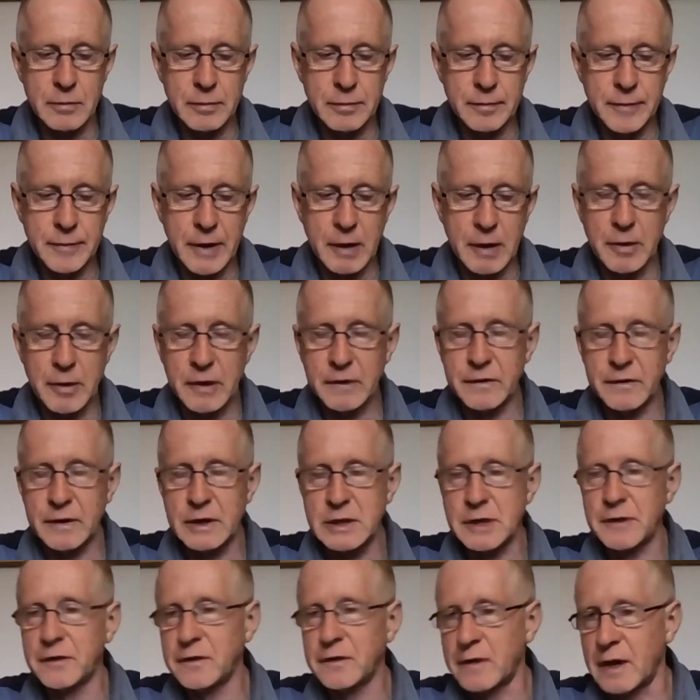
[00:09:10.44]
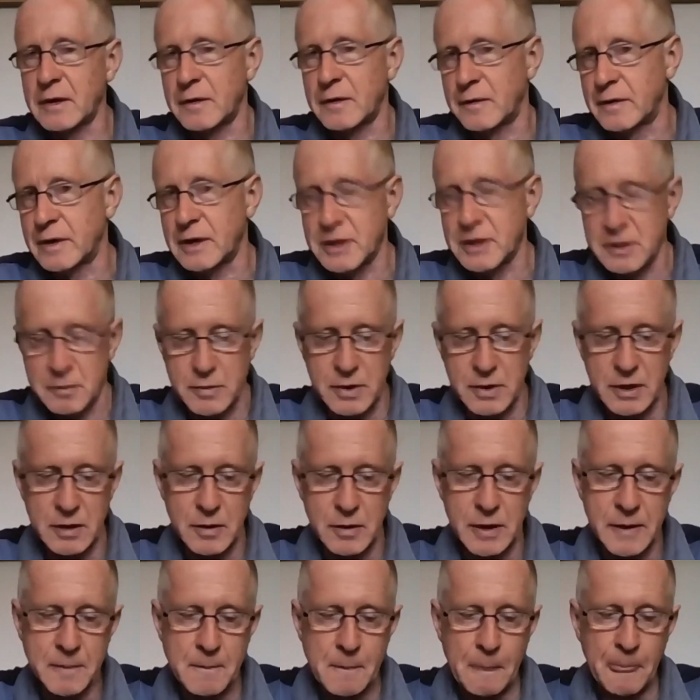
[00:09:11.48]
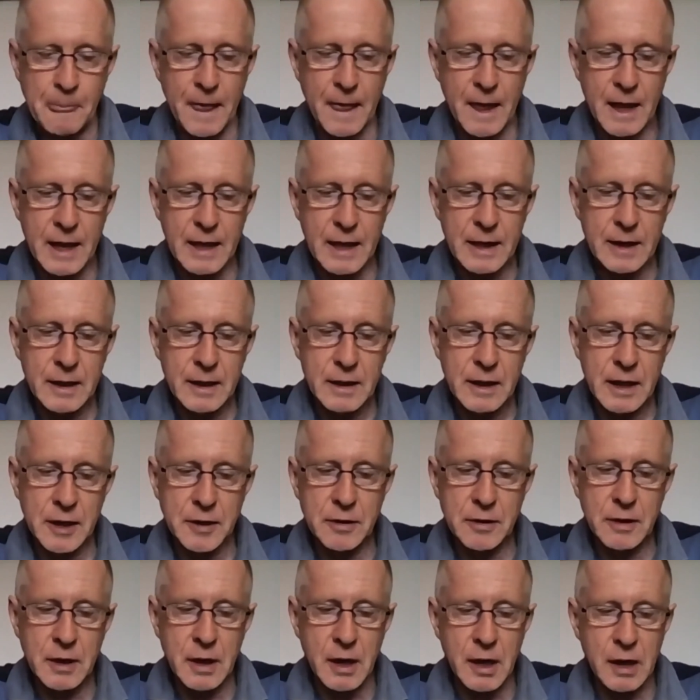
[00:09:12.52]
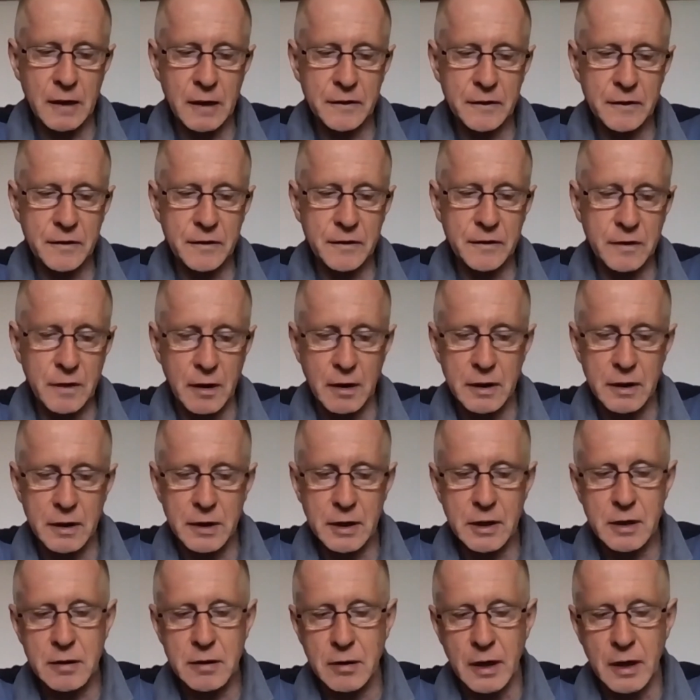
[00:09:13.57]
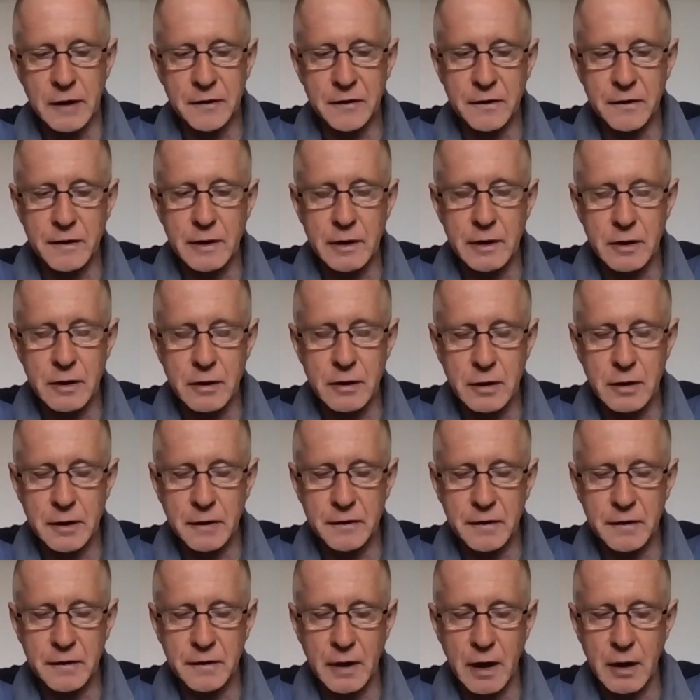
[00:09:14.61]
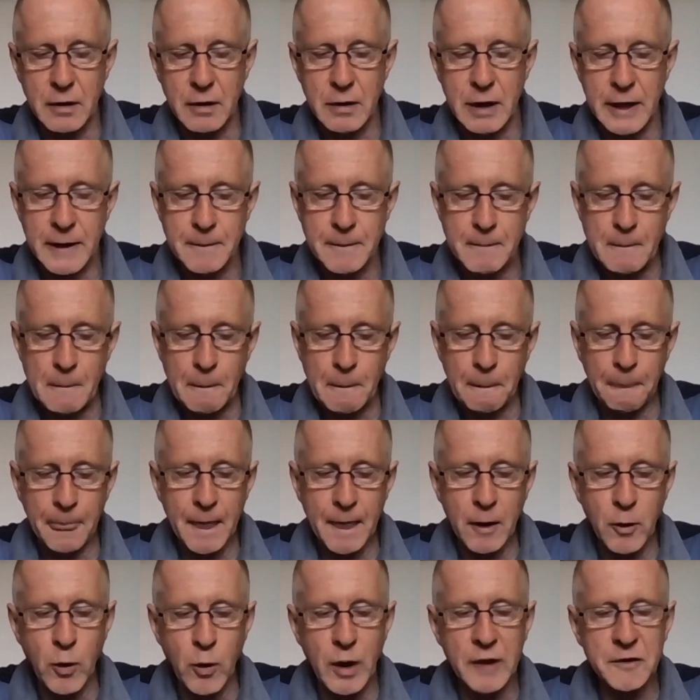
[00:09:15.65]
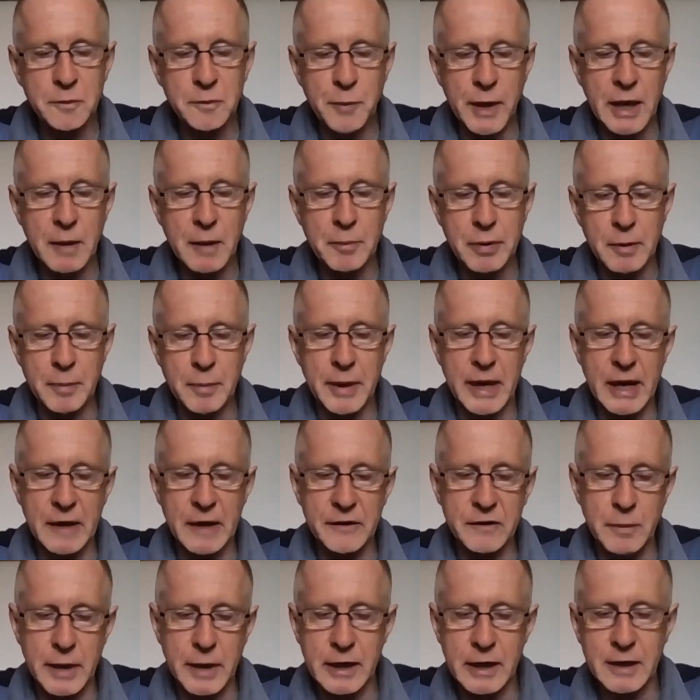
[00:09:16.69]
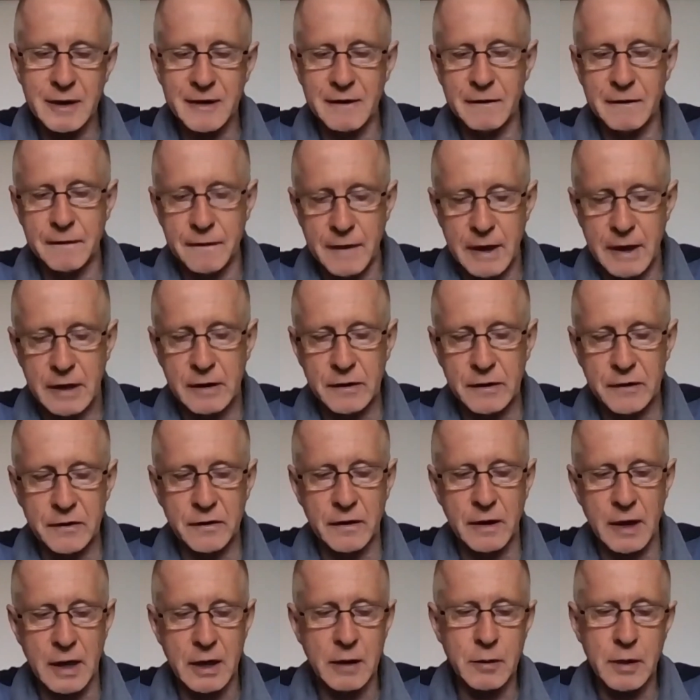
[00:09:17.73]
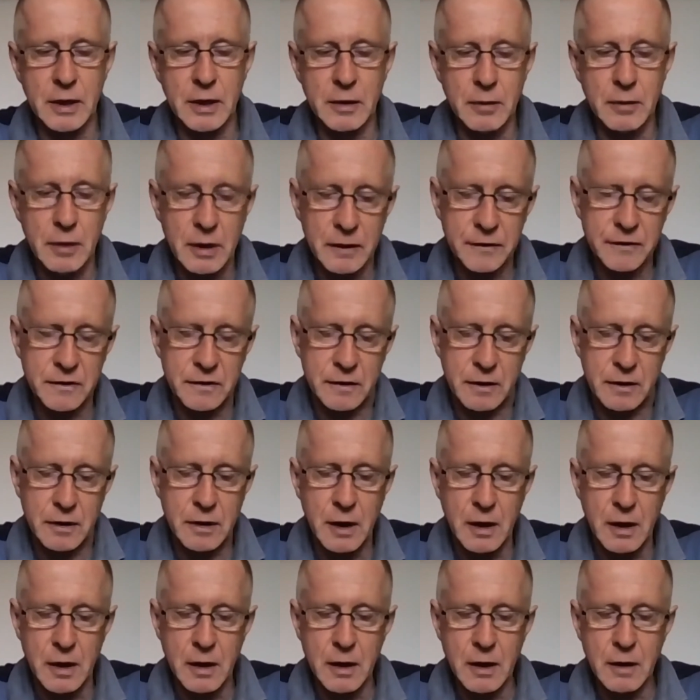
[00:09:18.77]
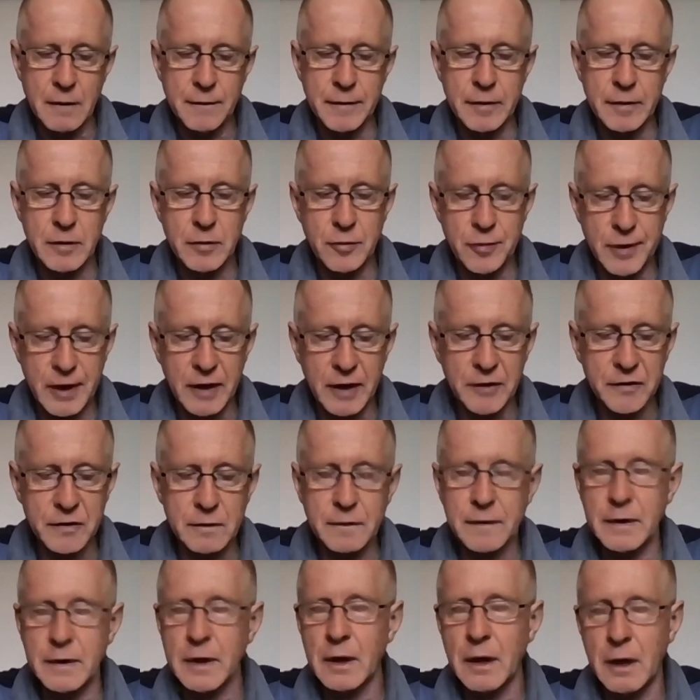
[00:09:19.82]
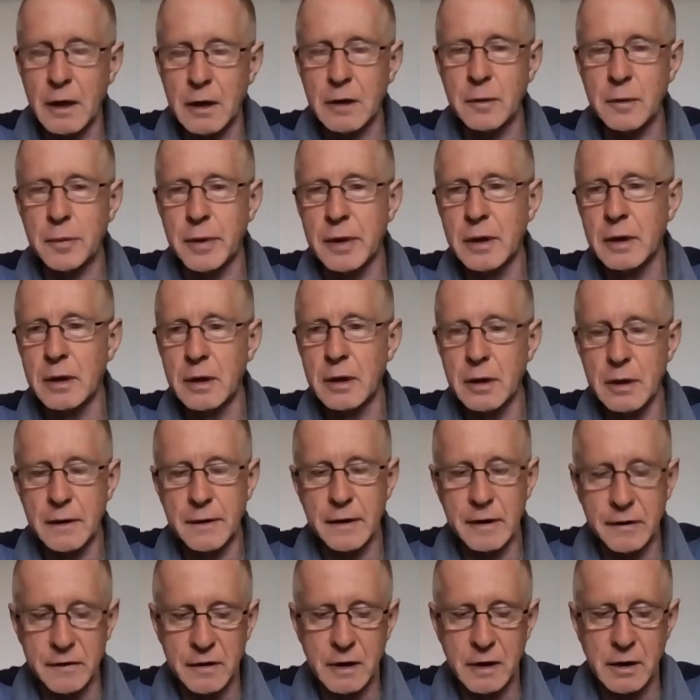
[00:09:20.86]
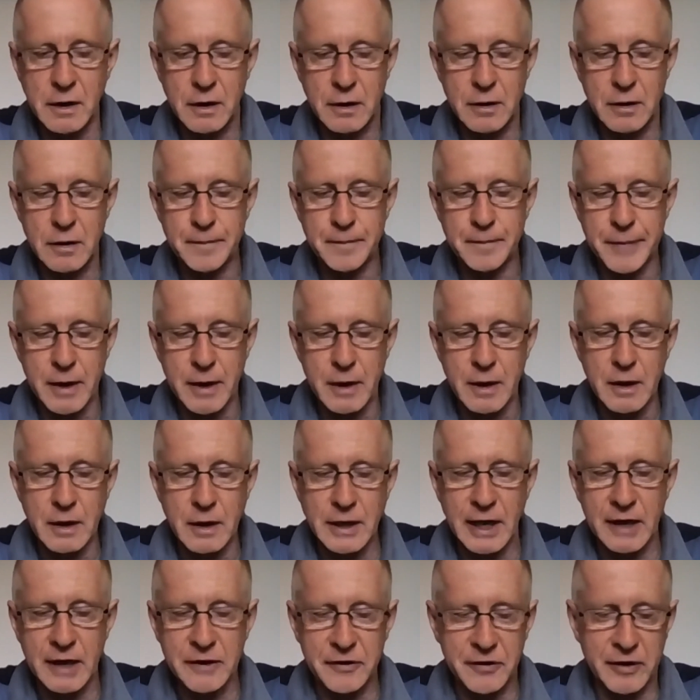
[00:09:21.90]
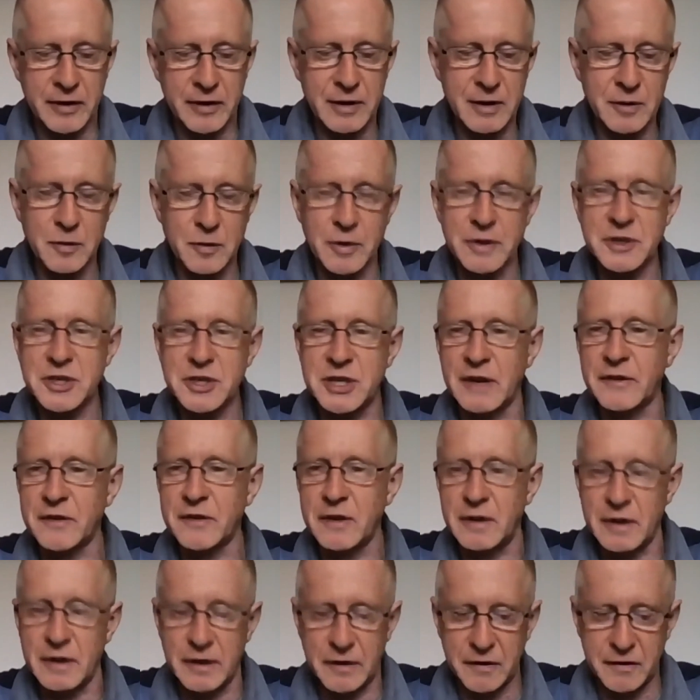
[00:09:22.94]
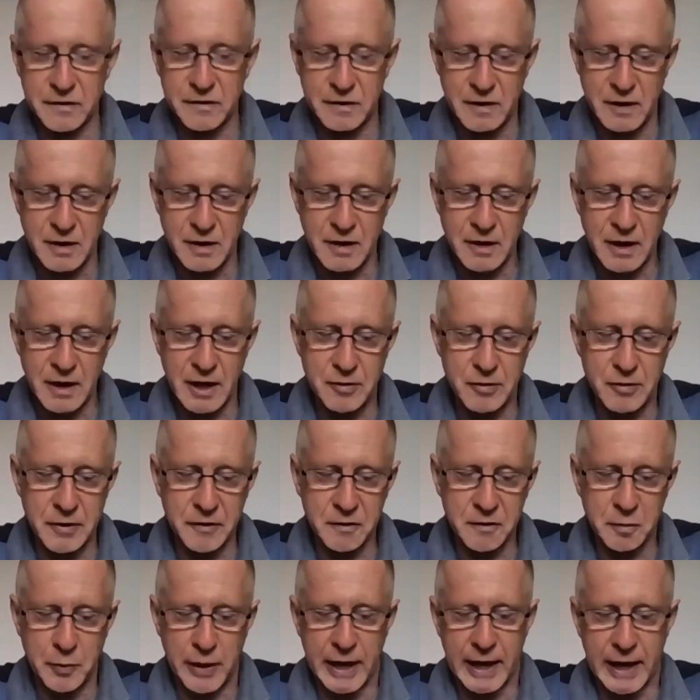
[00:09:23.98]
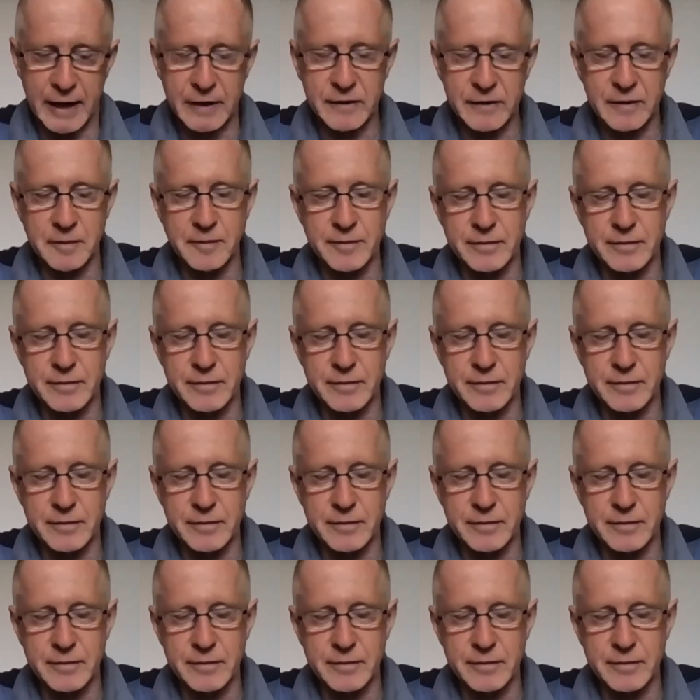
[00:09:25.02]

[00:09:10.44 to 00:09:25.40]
that means in the standard version of life, "In your hearts, honour Christ the Lord as holy, always being prepared to make a defence to anyone who asks you for a reason for the hope that is in you, yet do it with gentleness and respect."